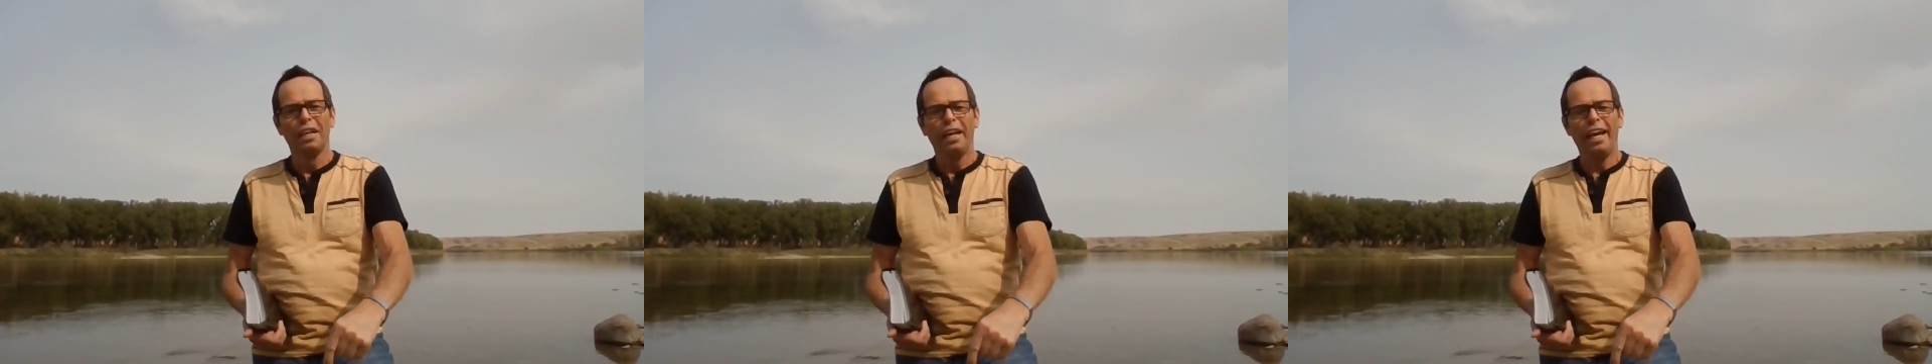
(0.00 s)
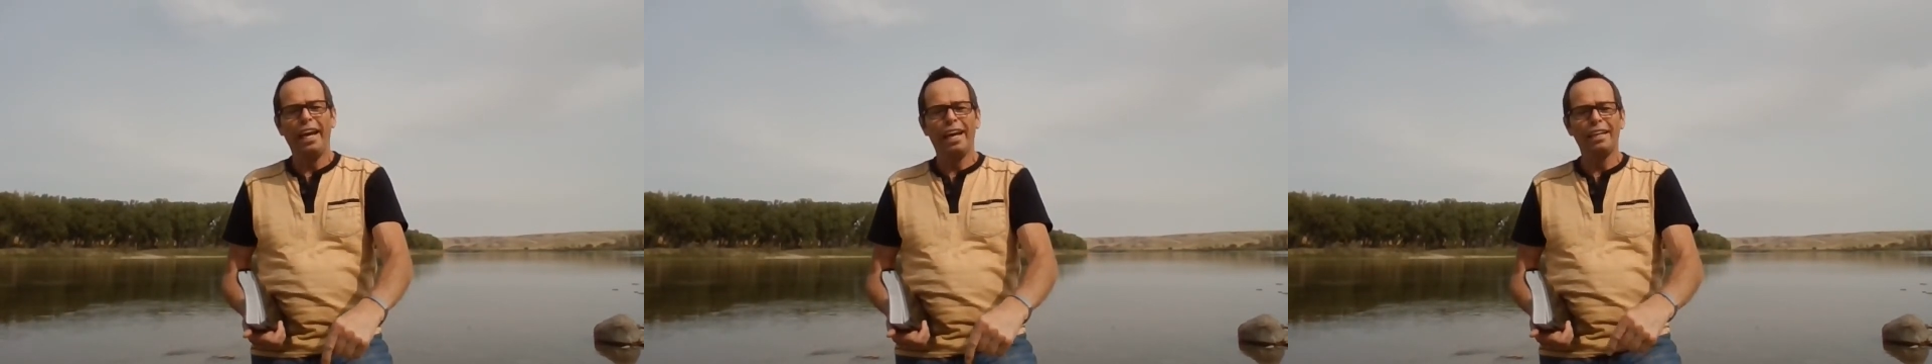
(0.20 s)

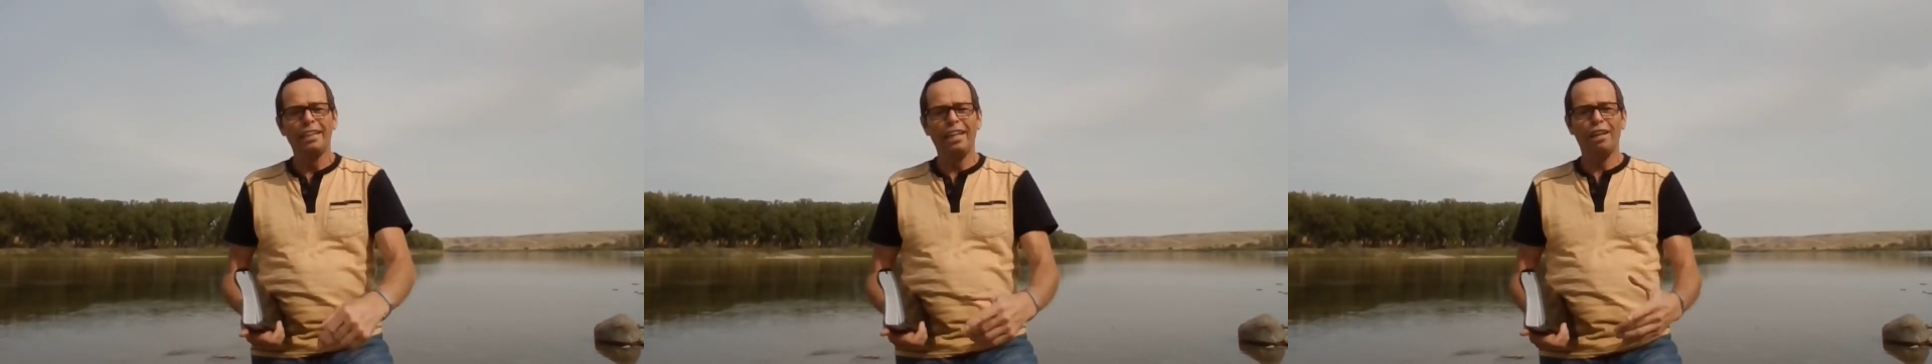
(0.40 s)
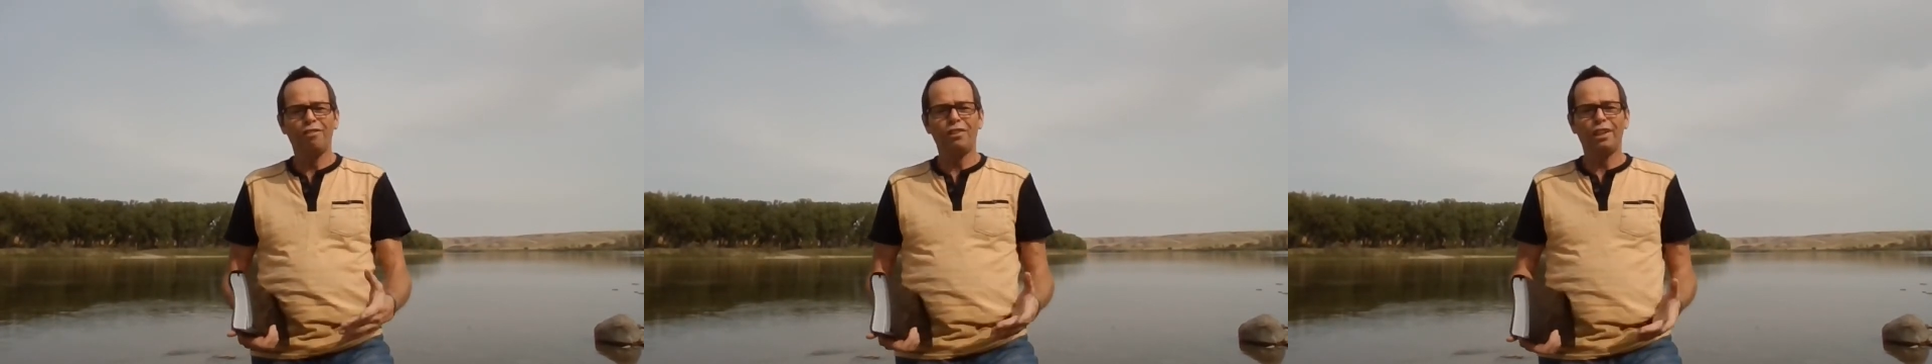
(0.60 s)
and
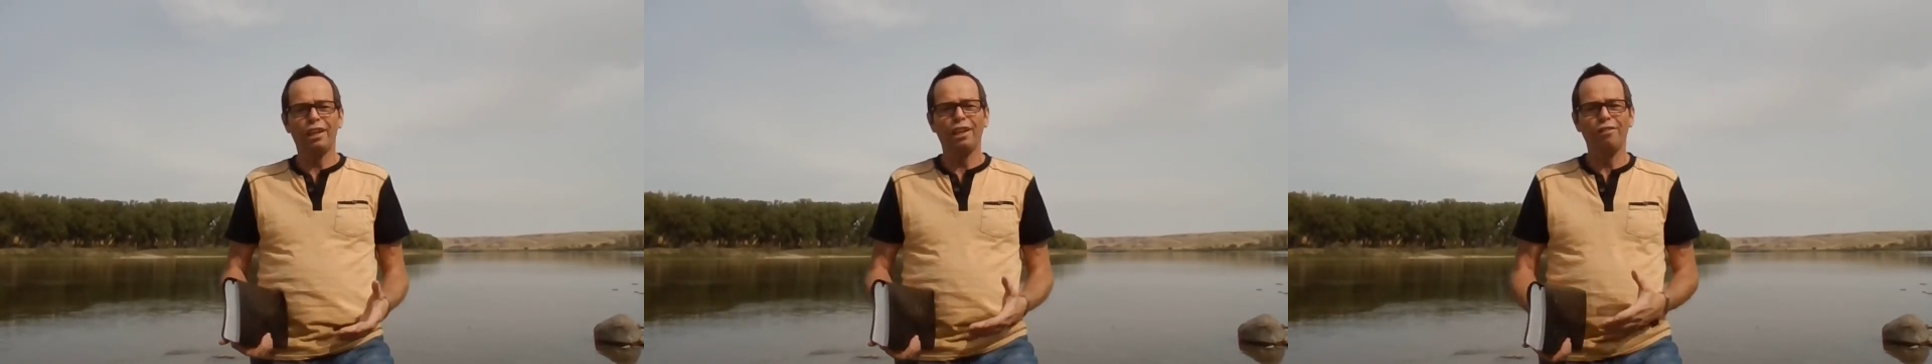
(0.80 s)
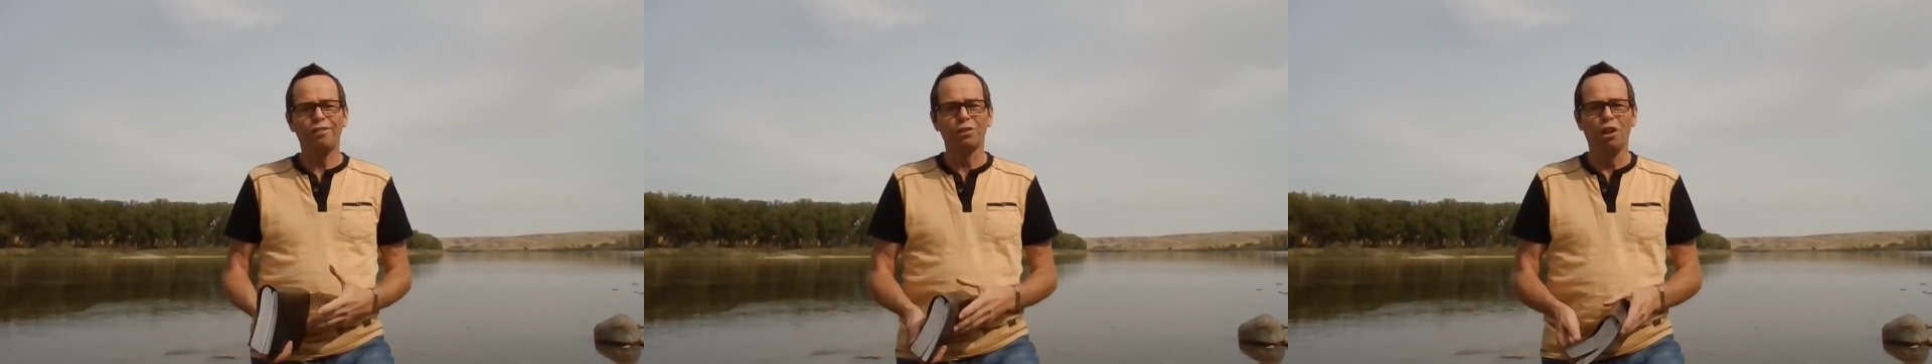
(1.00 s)
lived
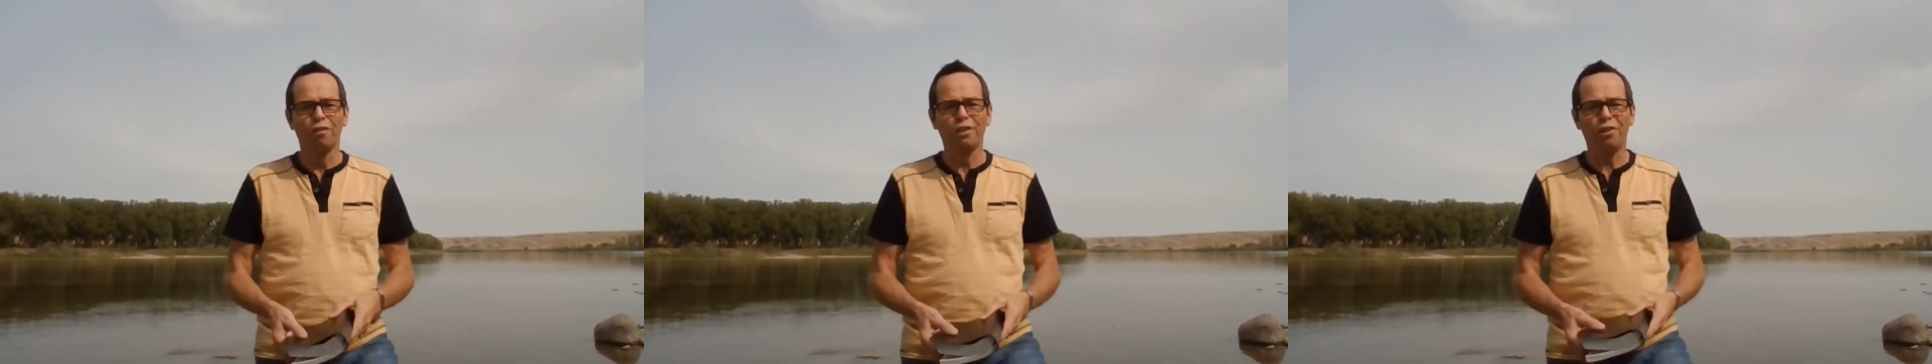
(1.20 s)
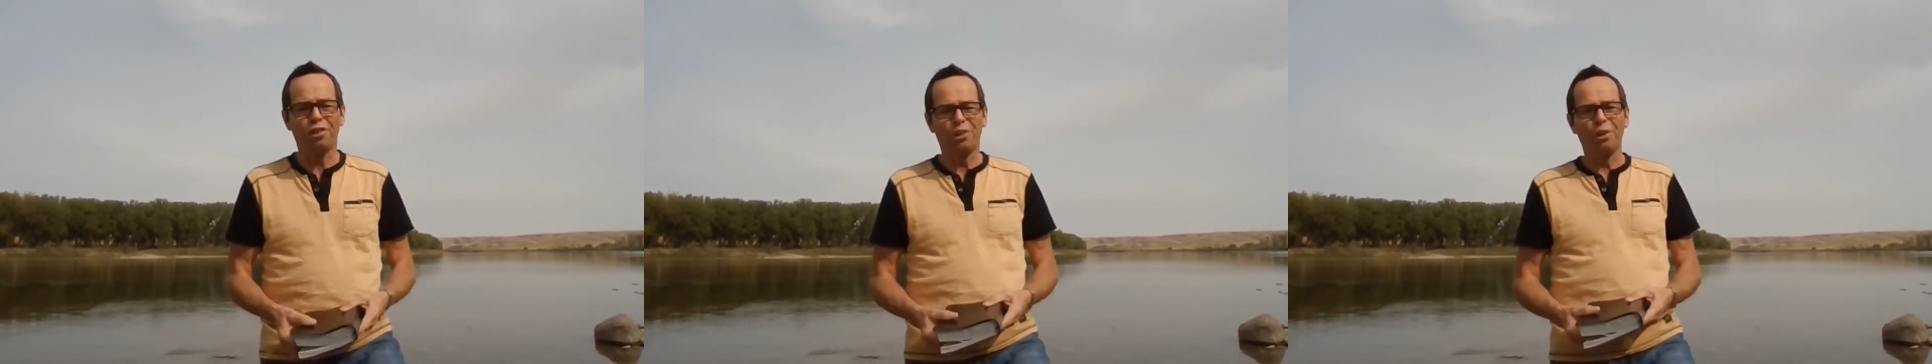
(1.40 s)
here for
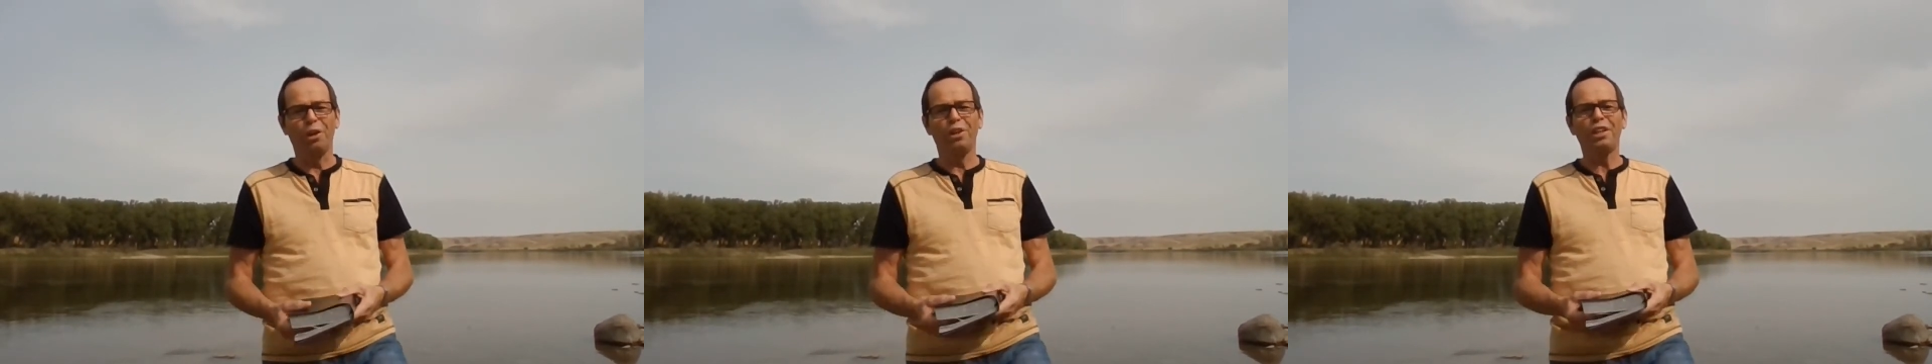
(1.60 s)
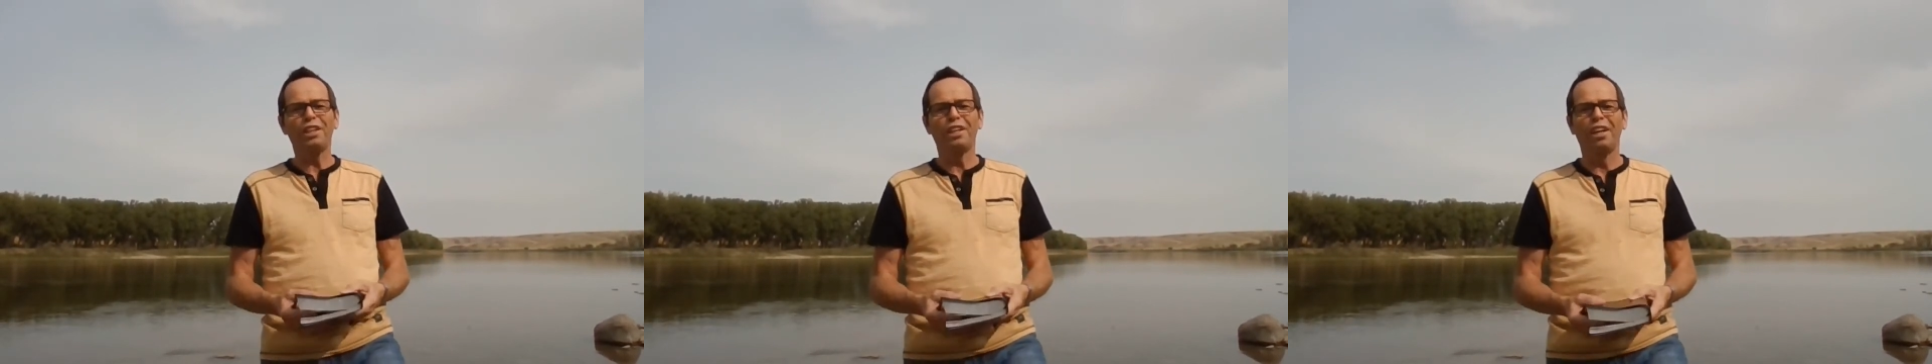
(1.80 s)
over
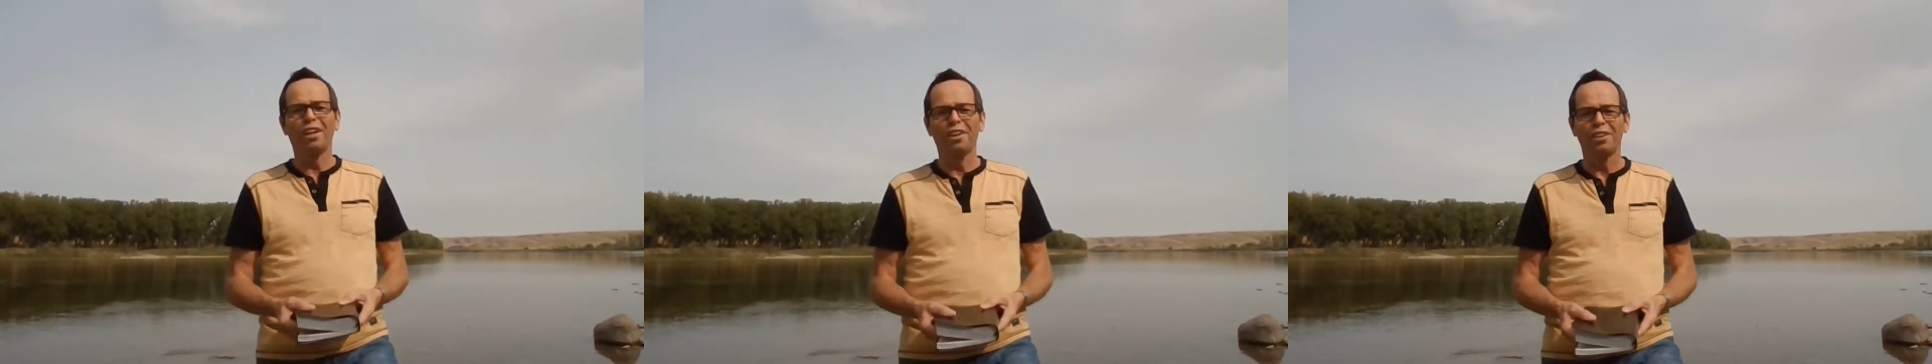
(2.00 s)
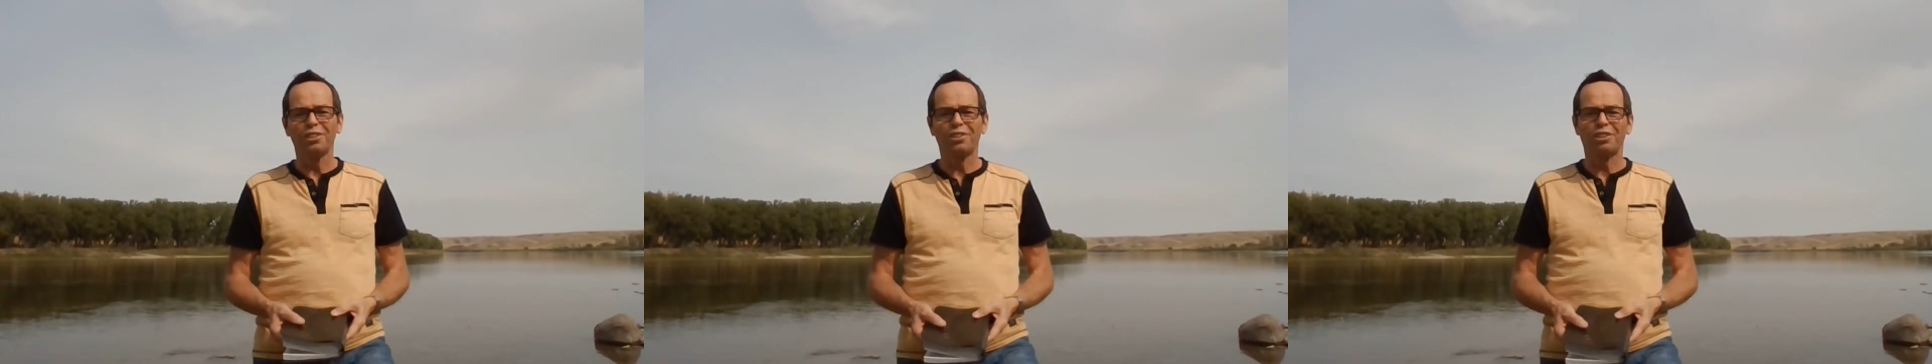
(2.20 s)
30
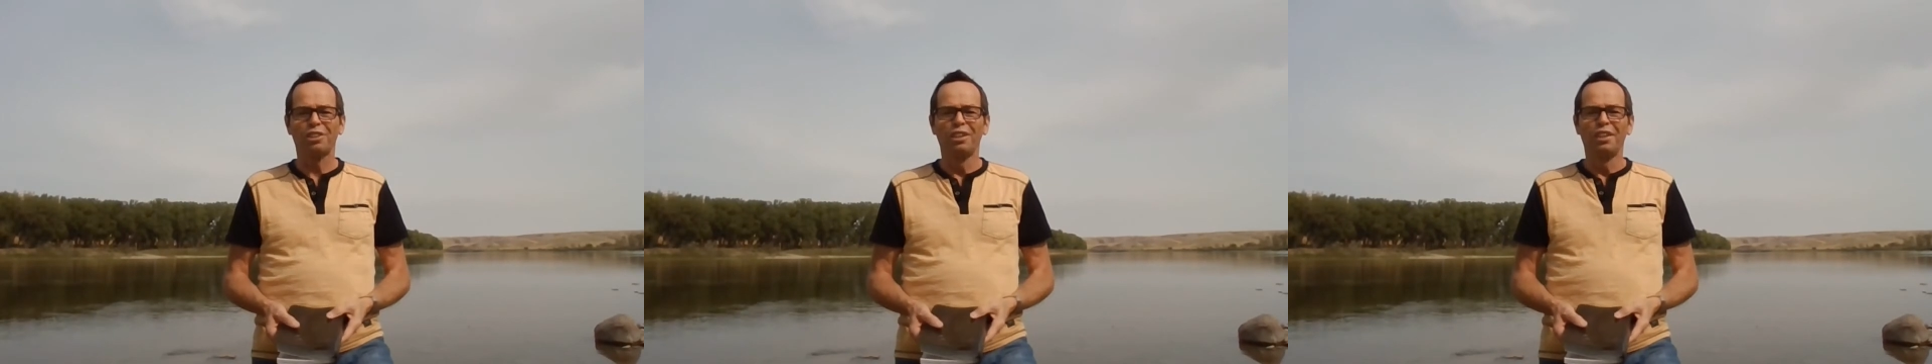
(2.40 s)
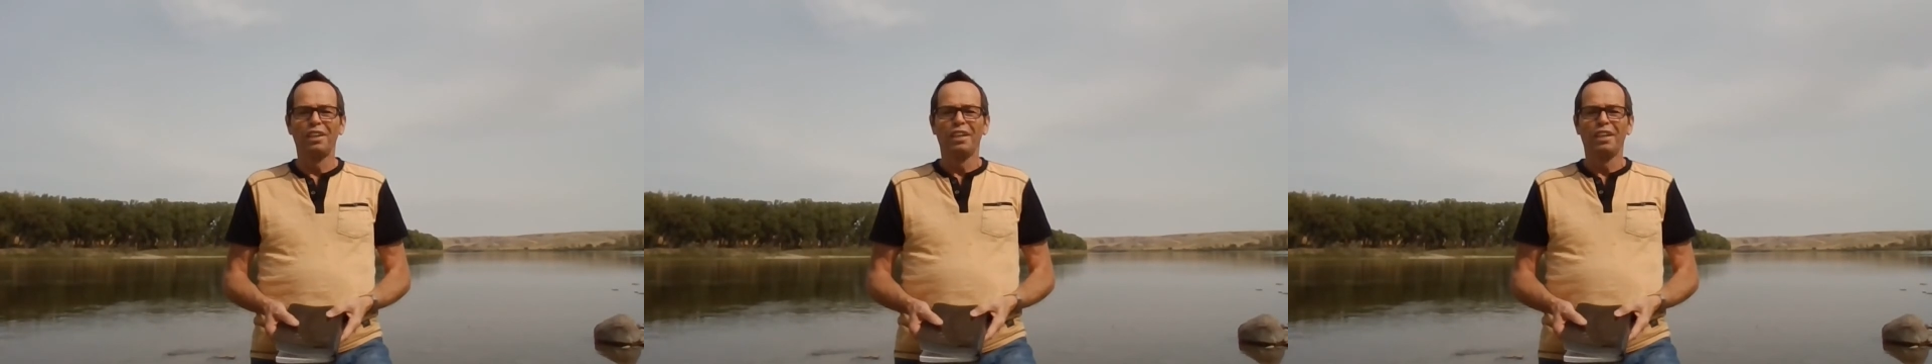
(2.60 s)
years.